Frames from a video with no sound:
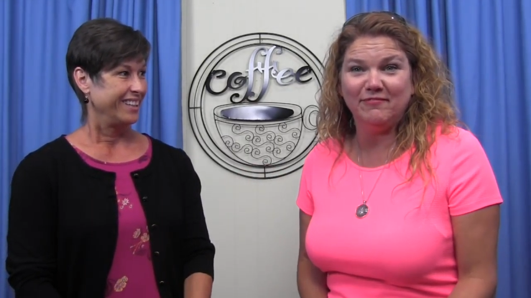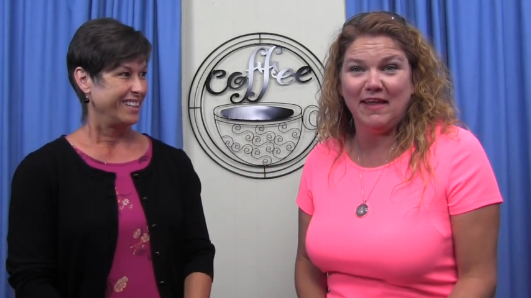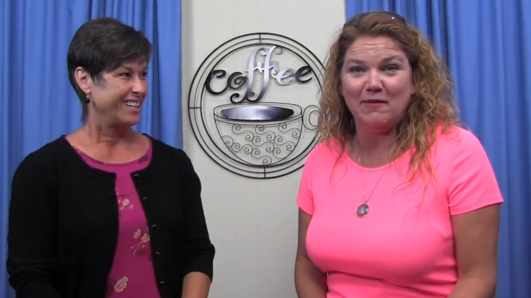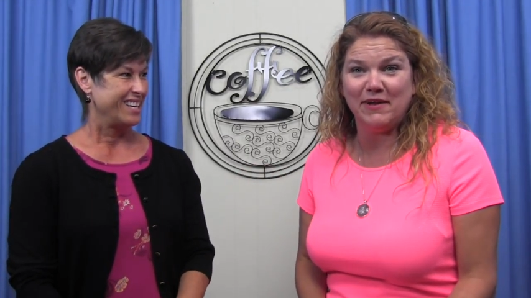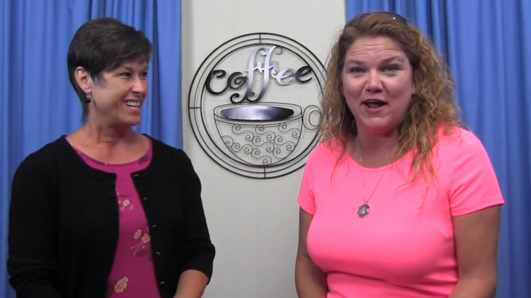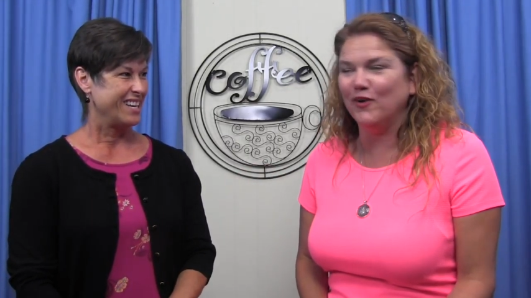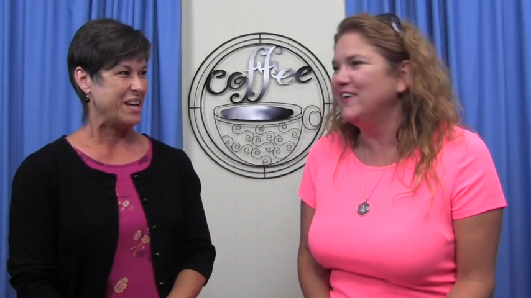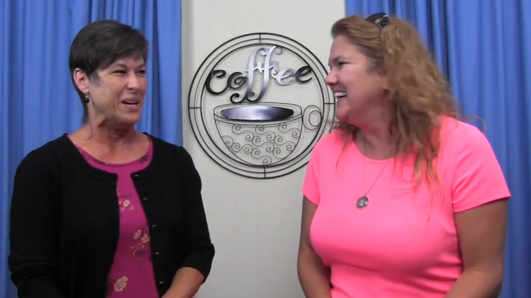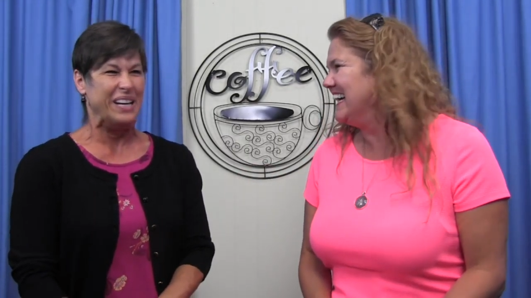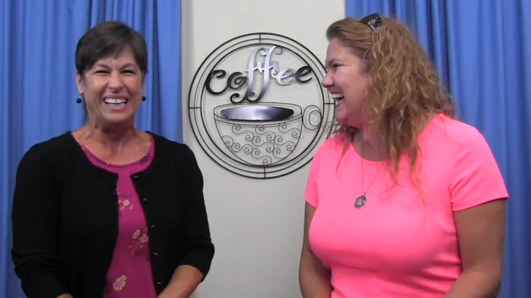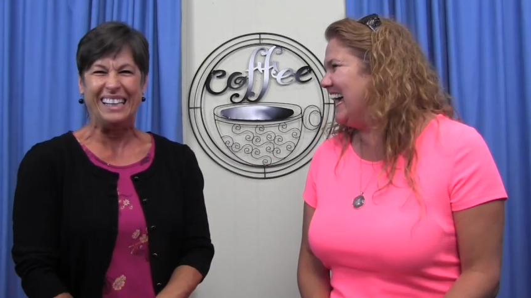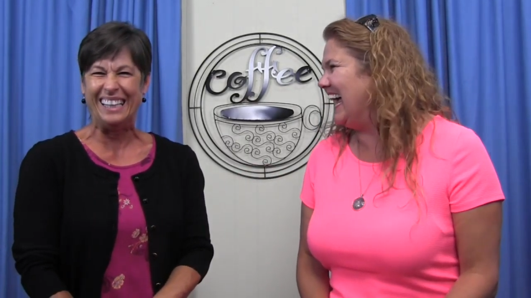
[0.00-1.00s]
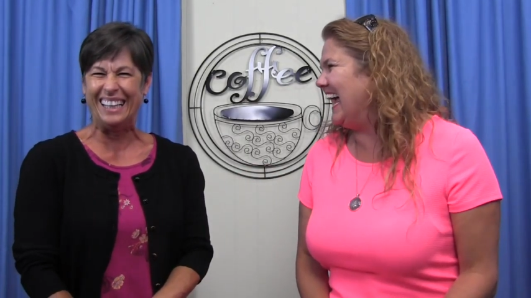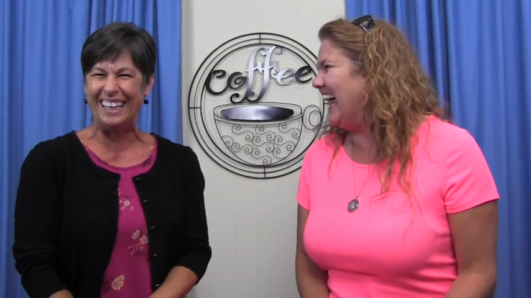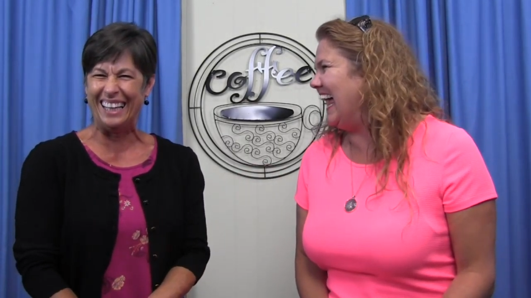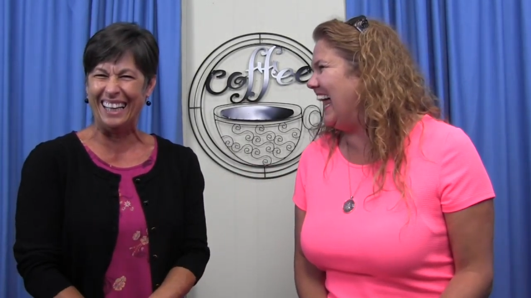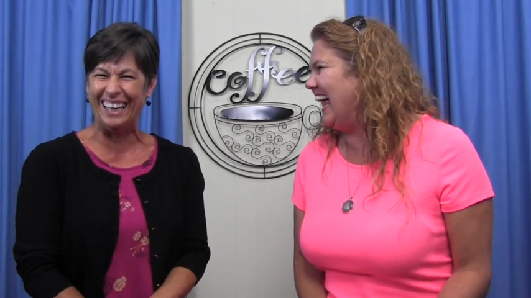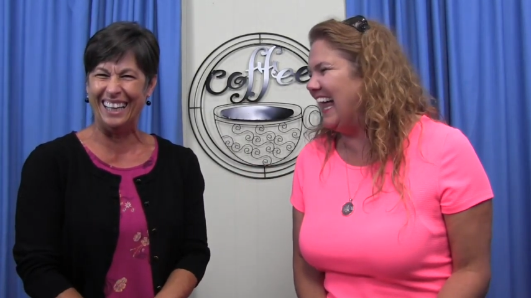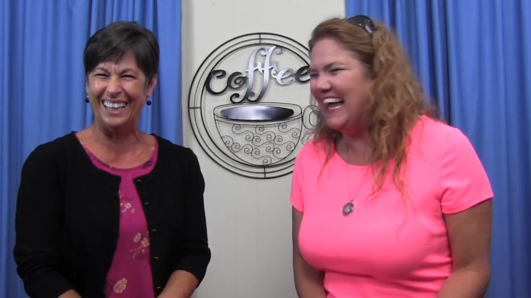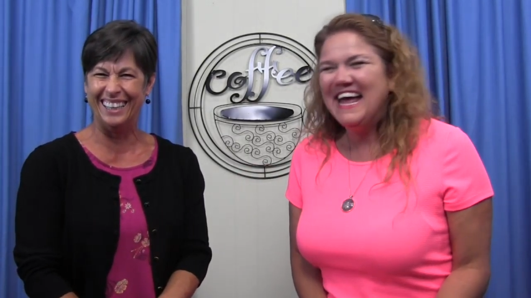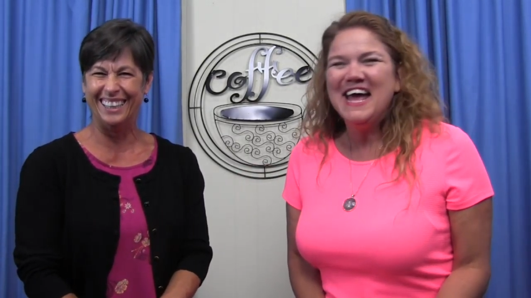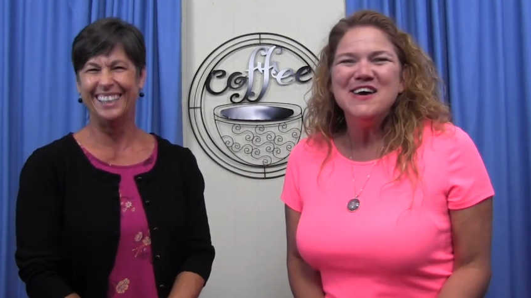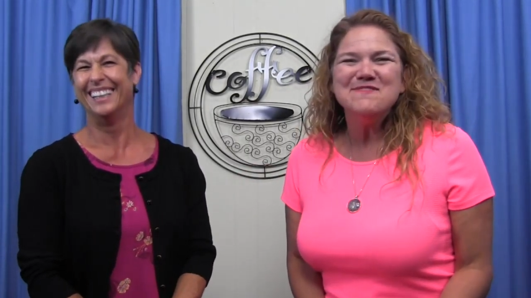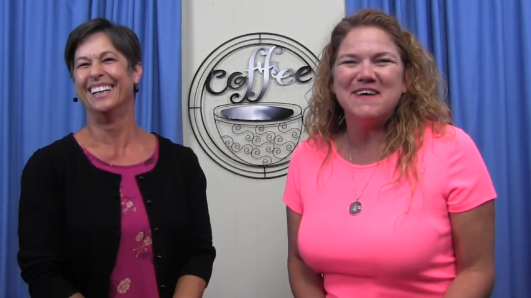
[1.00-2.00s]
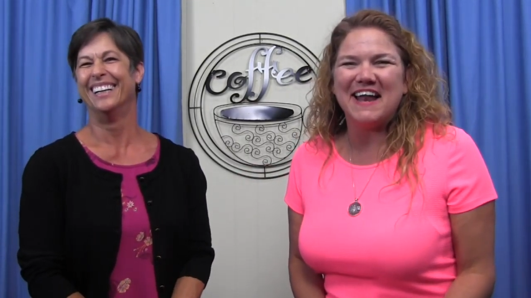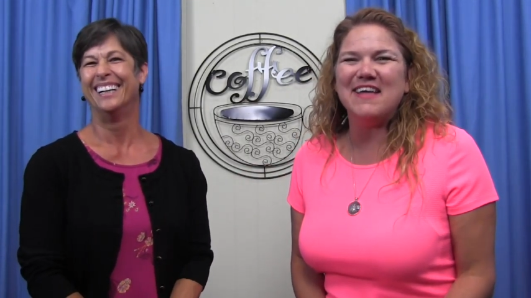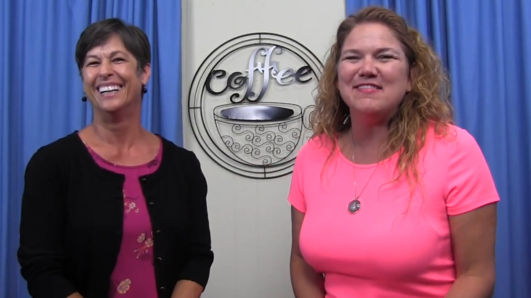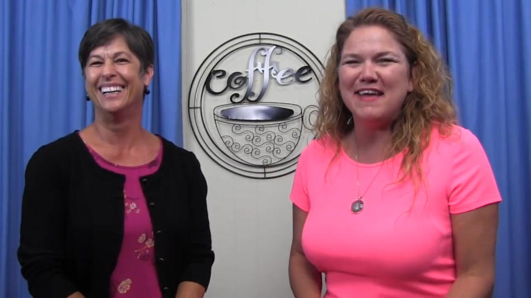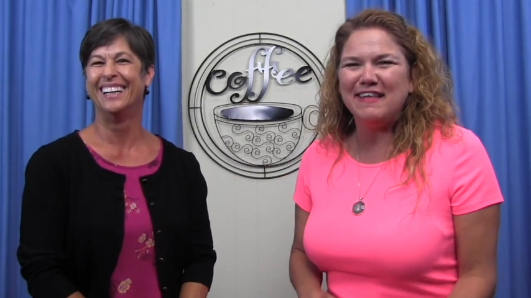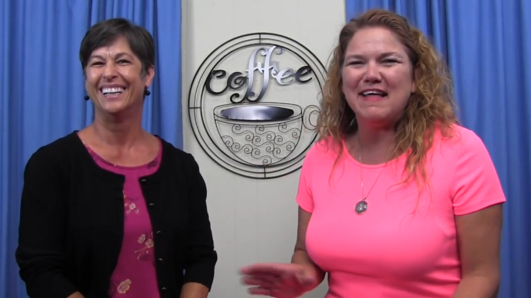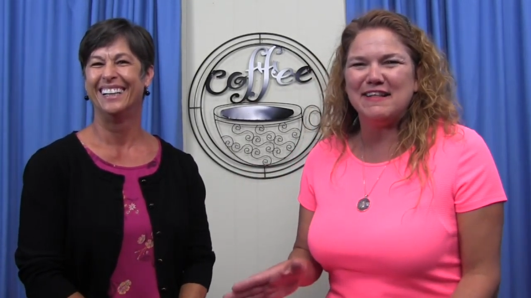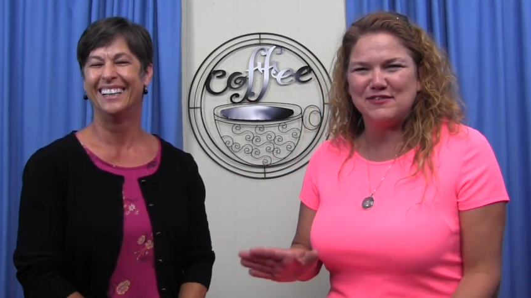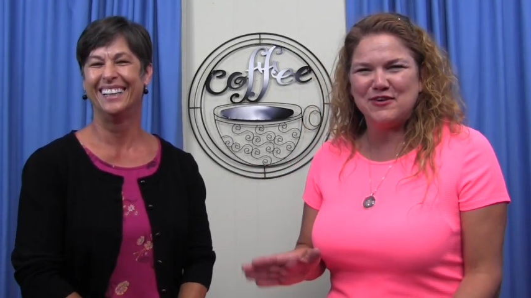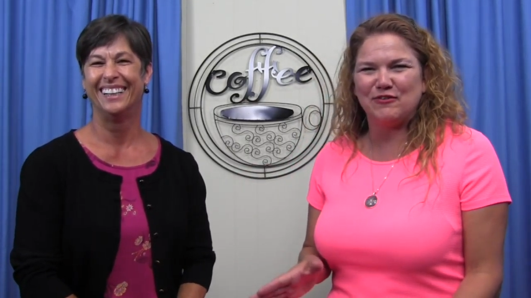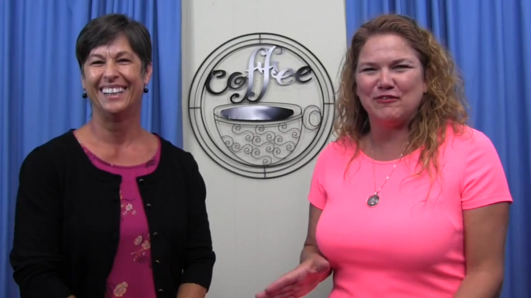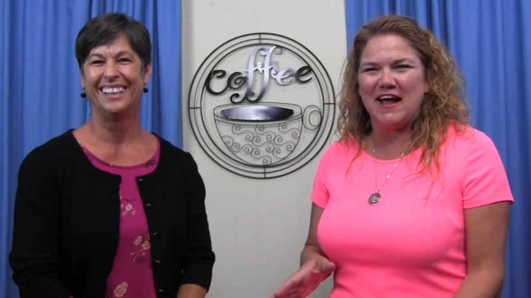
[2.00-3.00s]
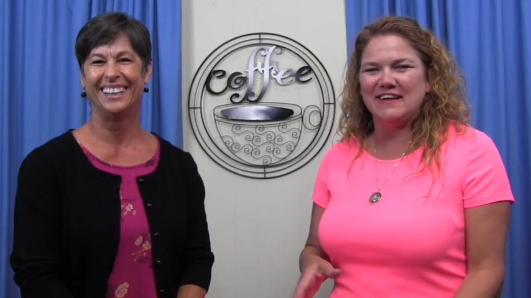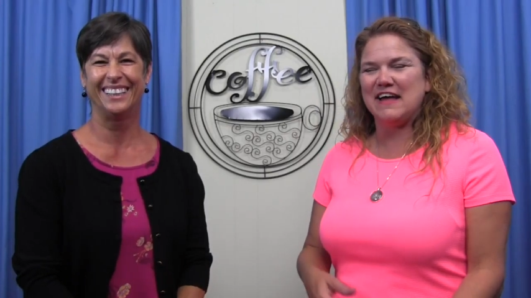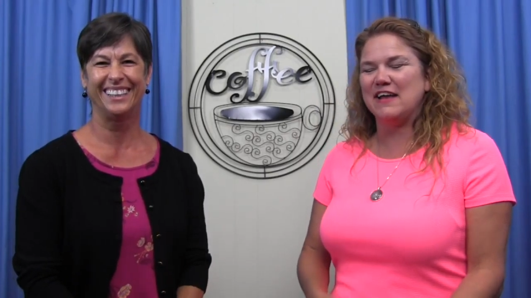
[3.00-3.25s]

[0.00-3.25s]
Speaker 1: let me know. But I think that's correct.